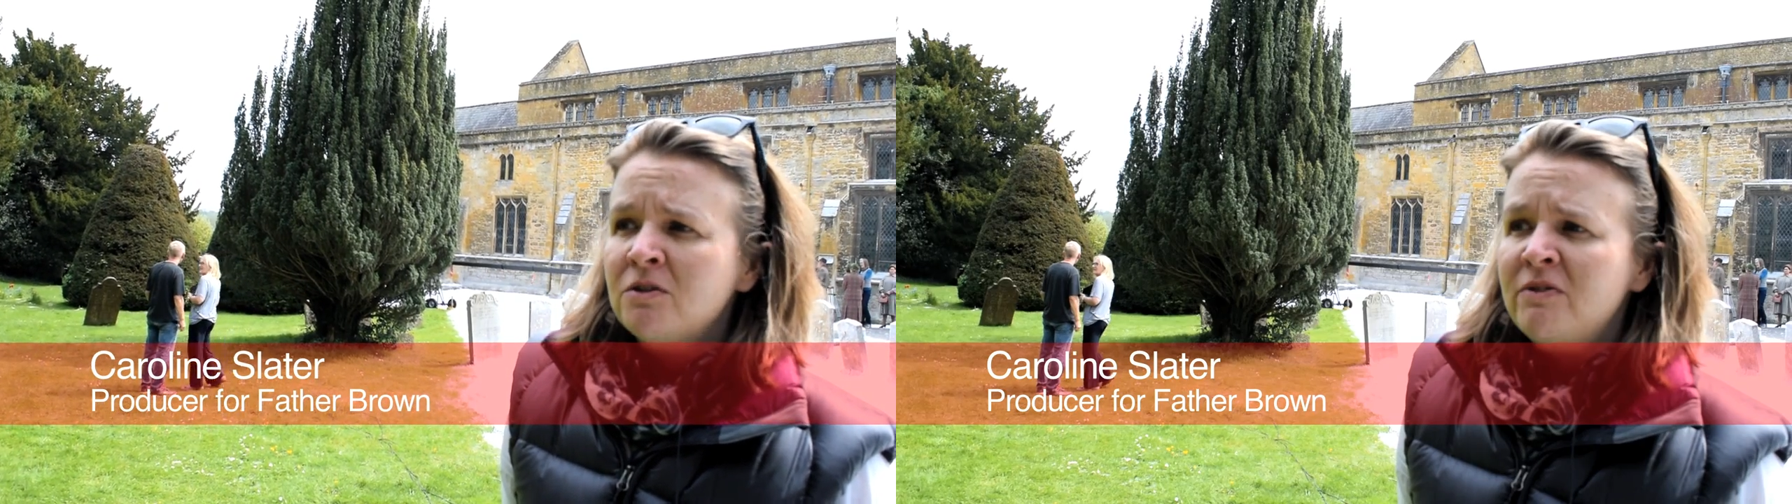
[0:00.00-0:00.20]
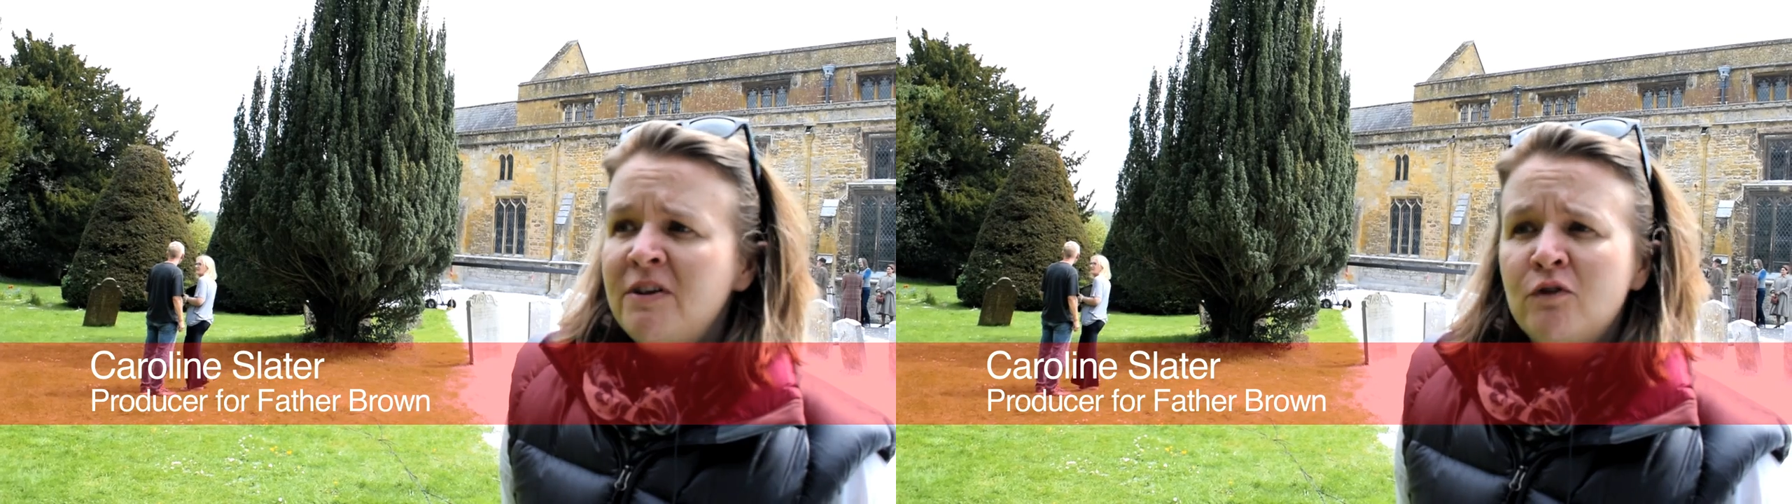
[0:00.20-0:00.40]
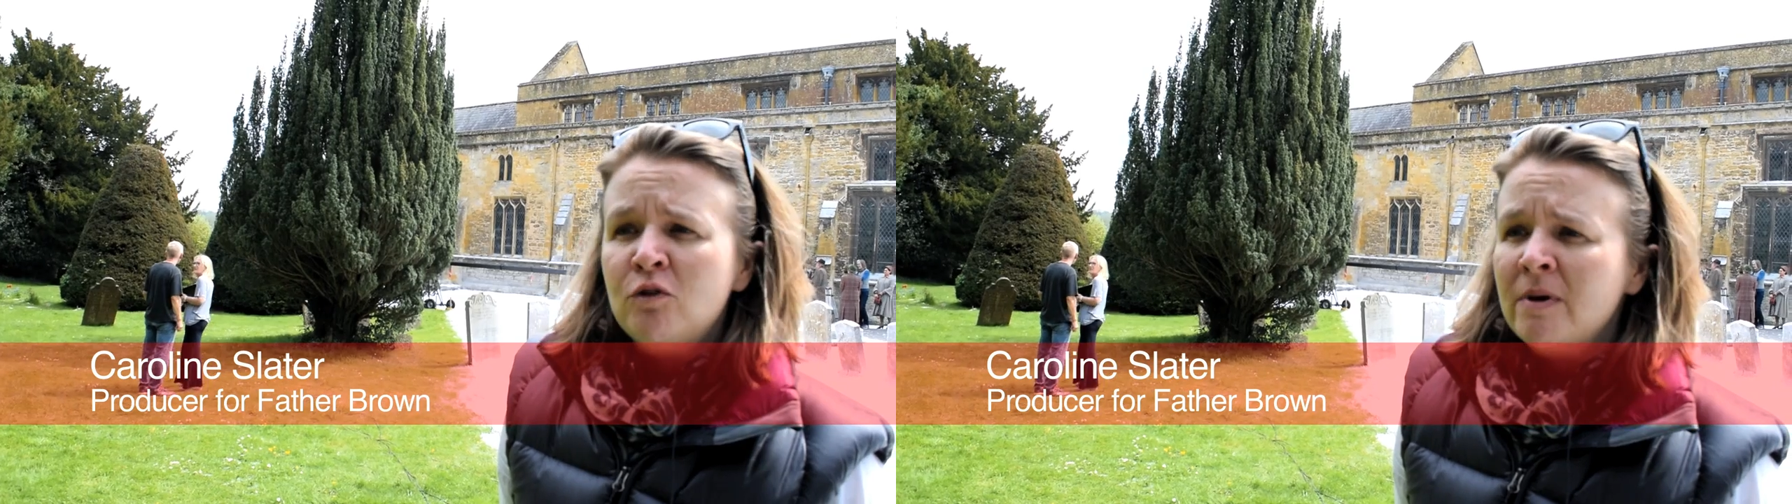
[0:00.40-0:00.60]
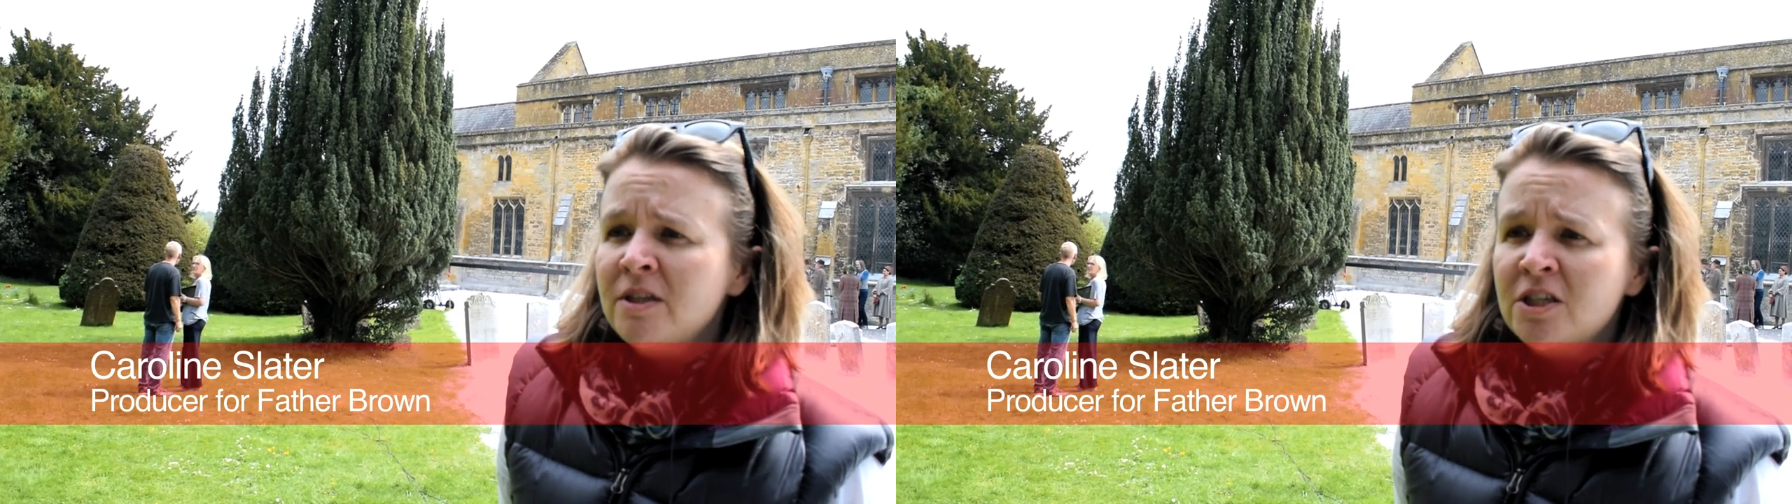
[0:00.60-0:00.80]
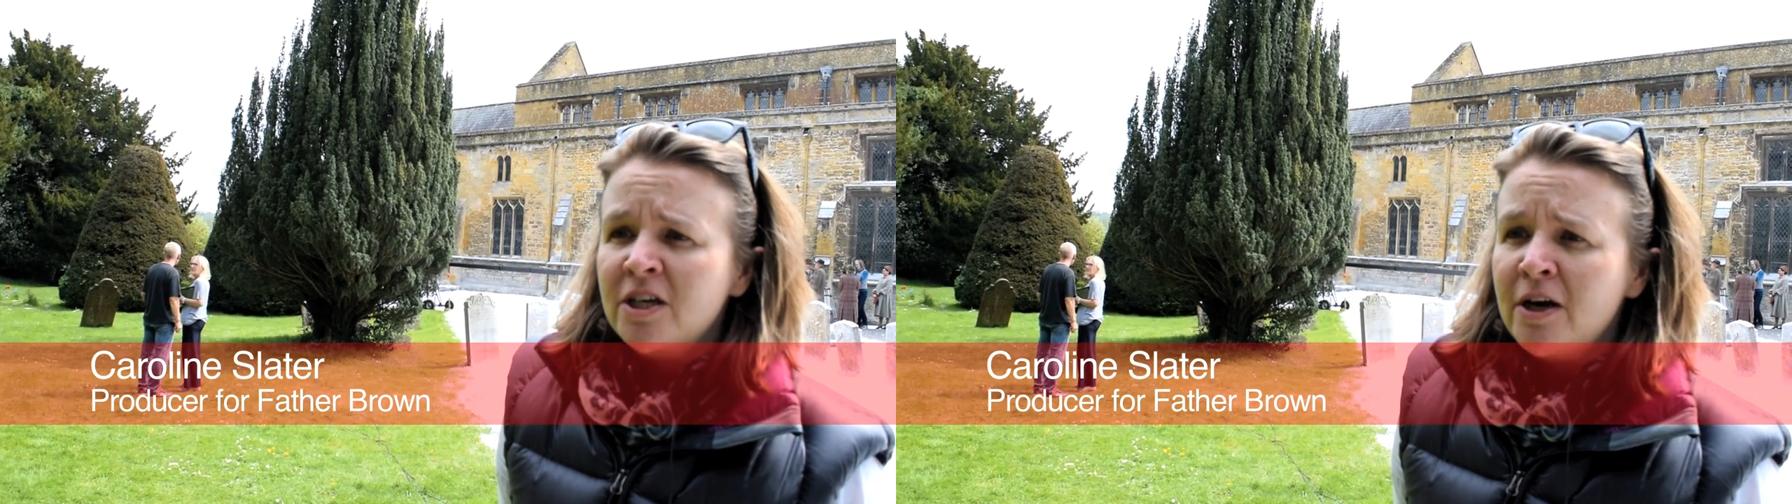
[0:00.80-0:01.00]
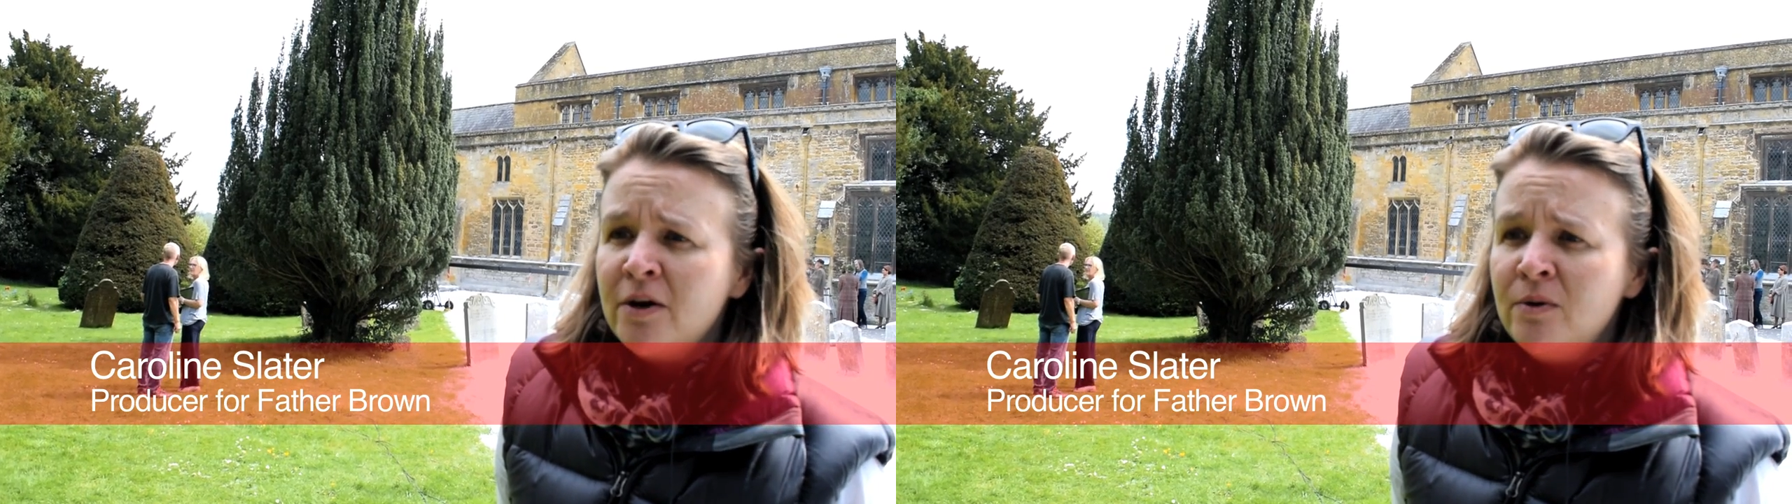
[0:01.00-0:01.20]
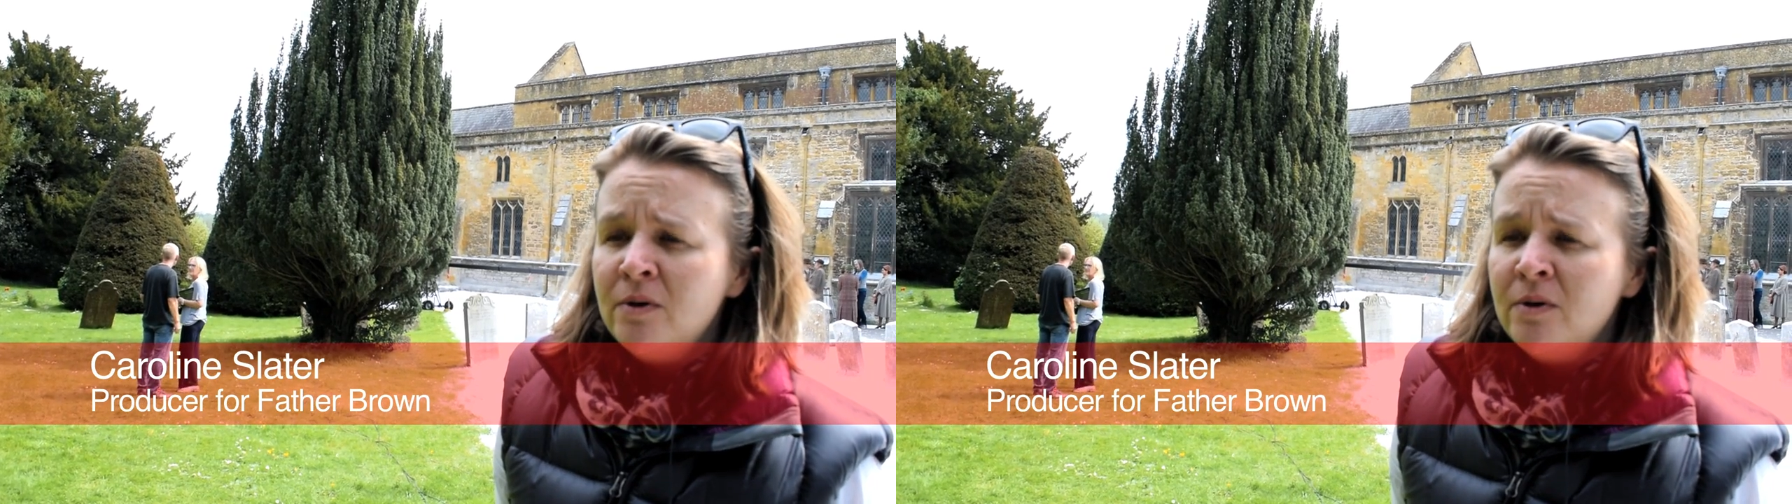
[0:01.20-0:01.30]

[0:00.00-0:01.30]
three, four months ago.